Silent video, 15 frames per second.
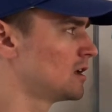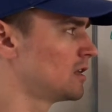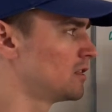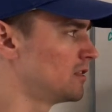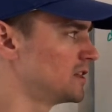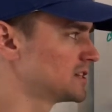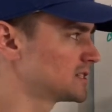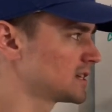
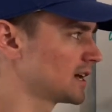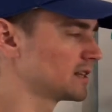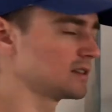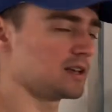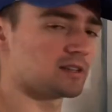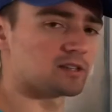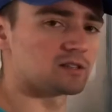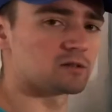This side
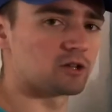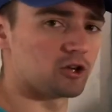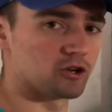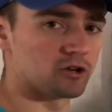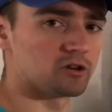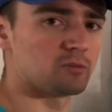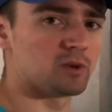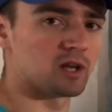length is
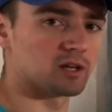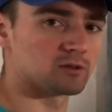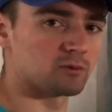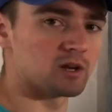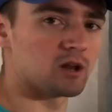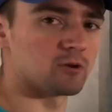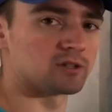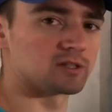good because we
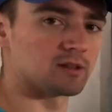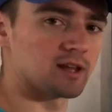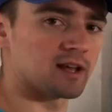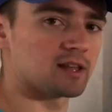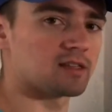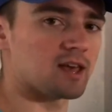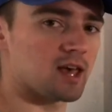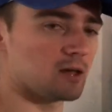know its
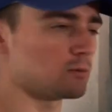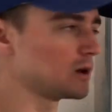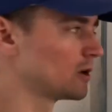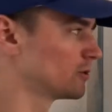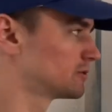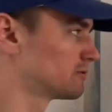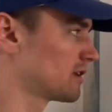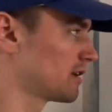length and we know
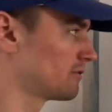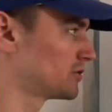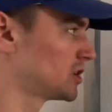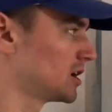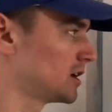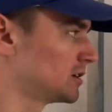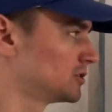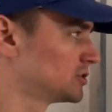its rate of
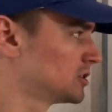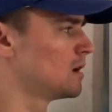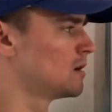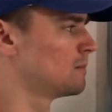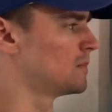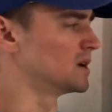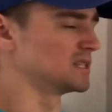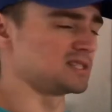change,
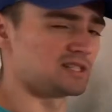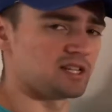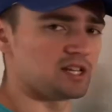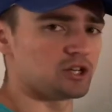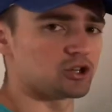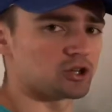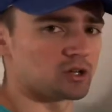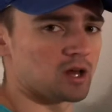but z
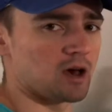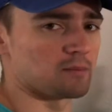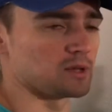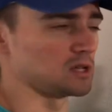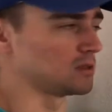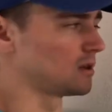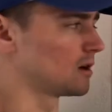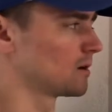should not be
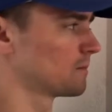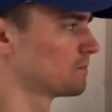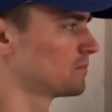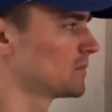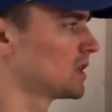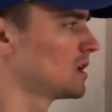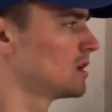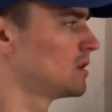in there.
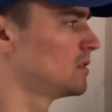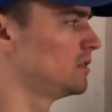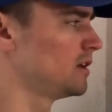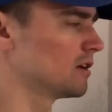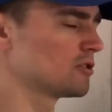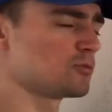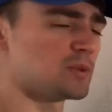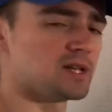The
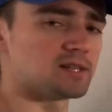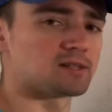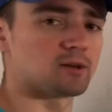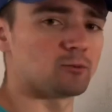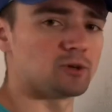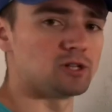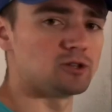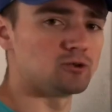other piece that
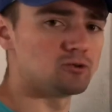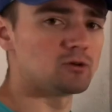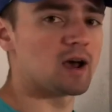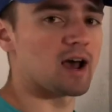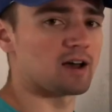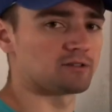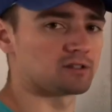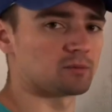we do
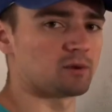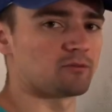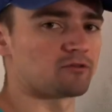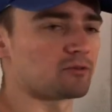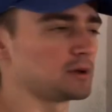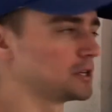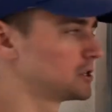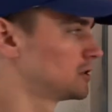have some
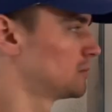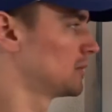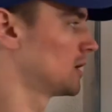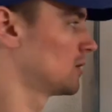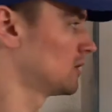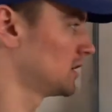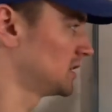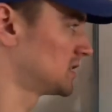information
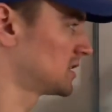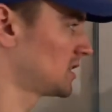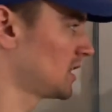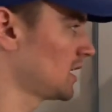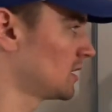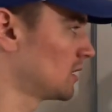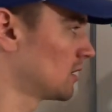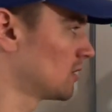about is
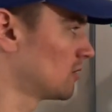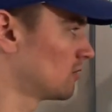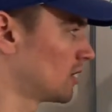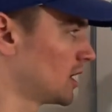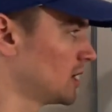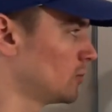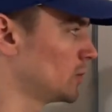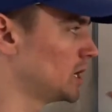theta,
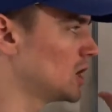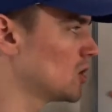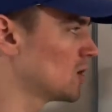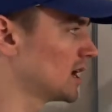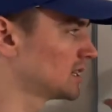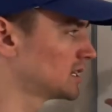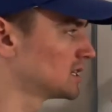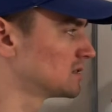right? We know
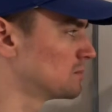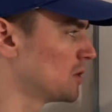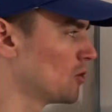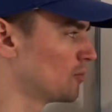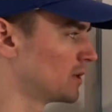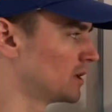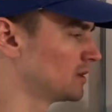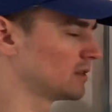at this
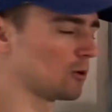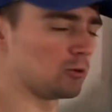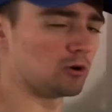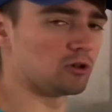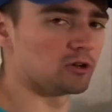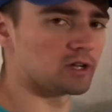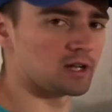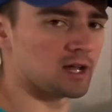moment that we're
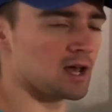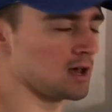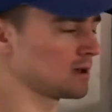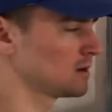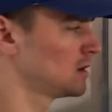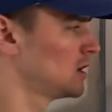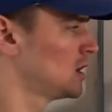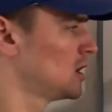looking at,
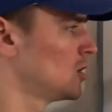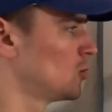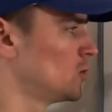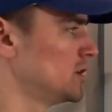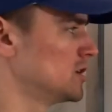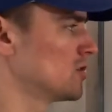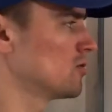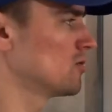
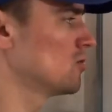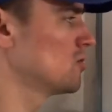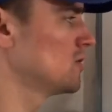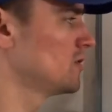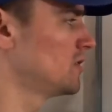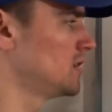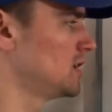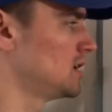we know
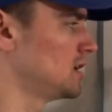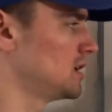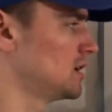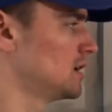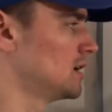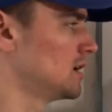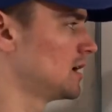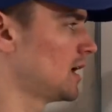the
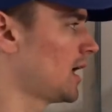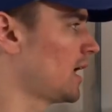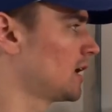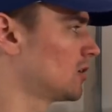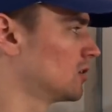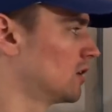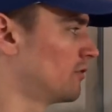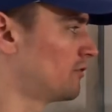
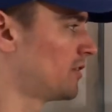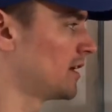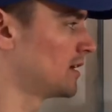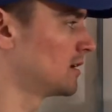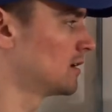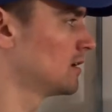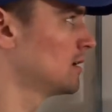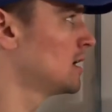angle of
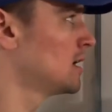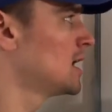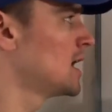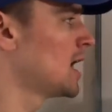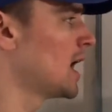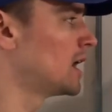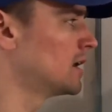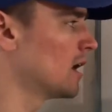theta,
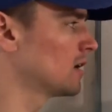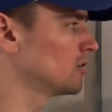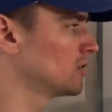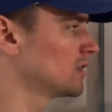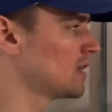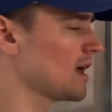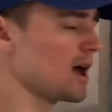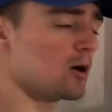and not
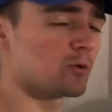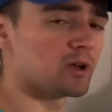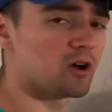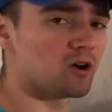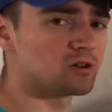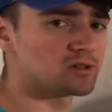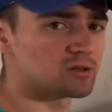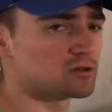only that, we
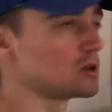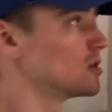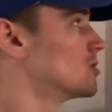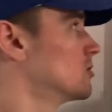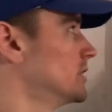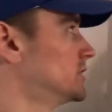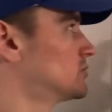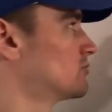also know
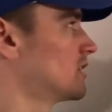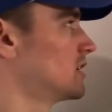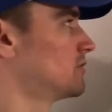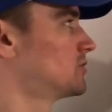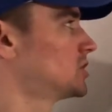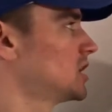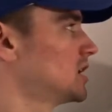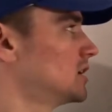its rate of
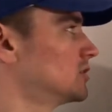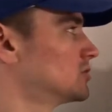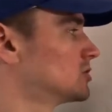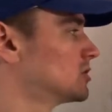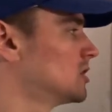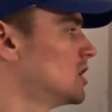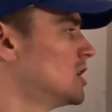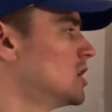change.
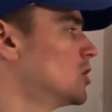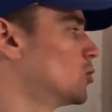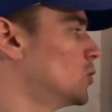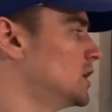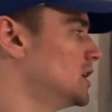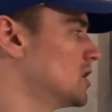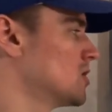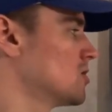
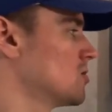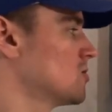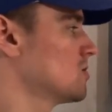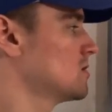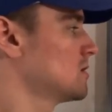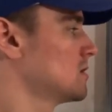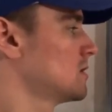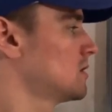We know
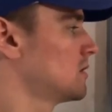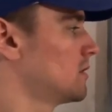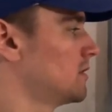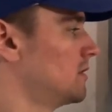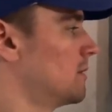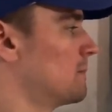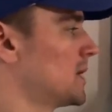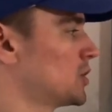
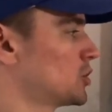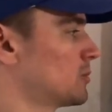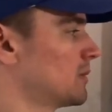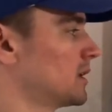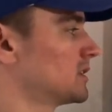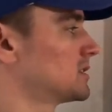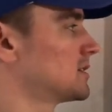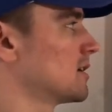the measurement
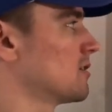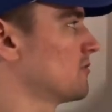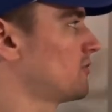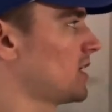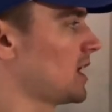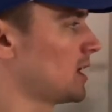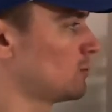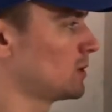itself
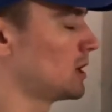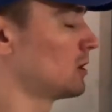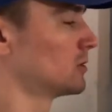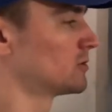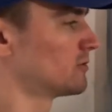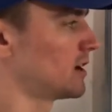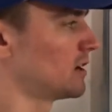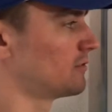and we know
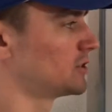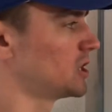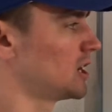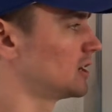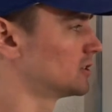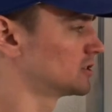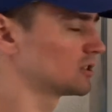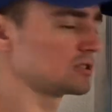its rate of
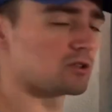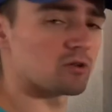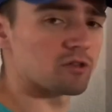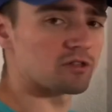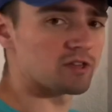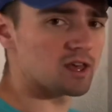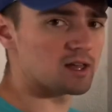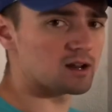change. So
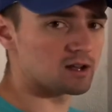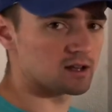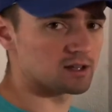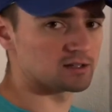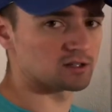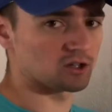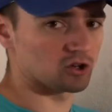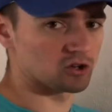theta
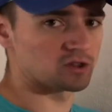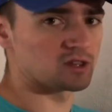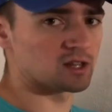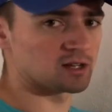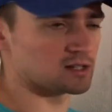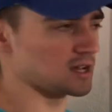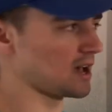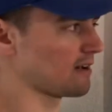is a good
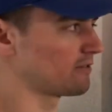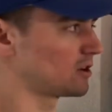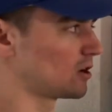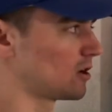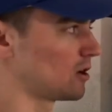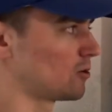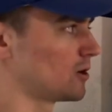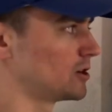thing to have in our
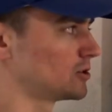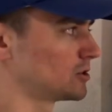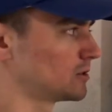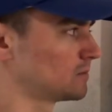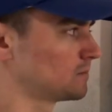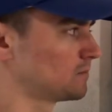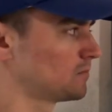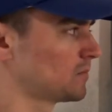equation.
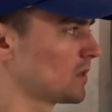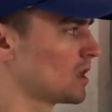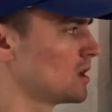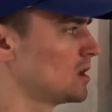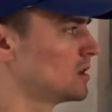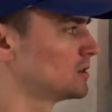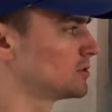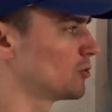
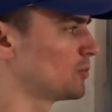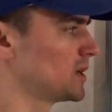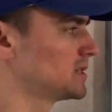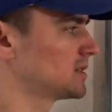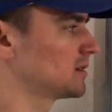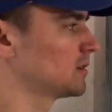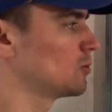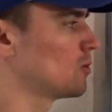So
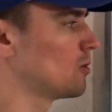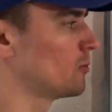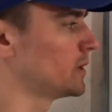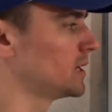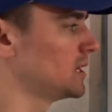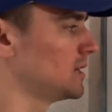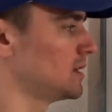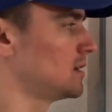basically what we
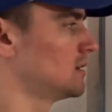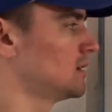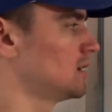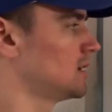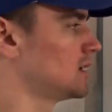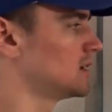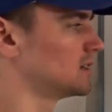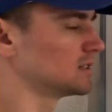need
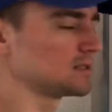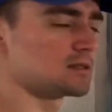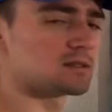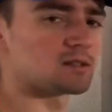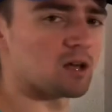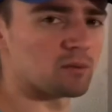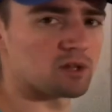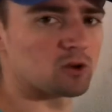is
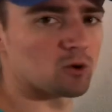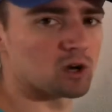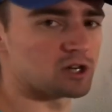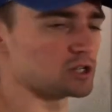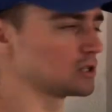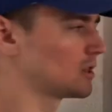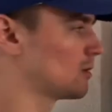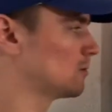some
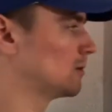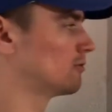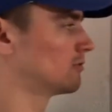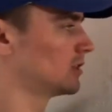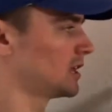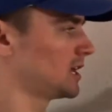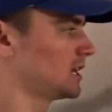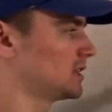equation that will
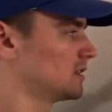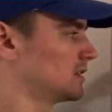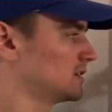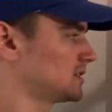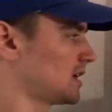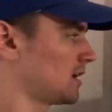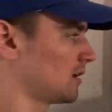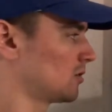relate
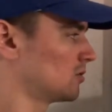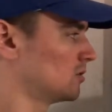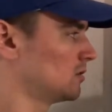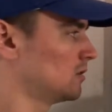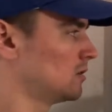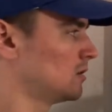this angle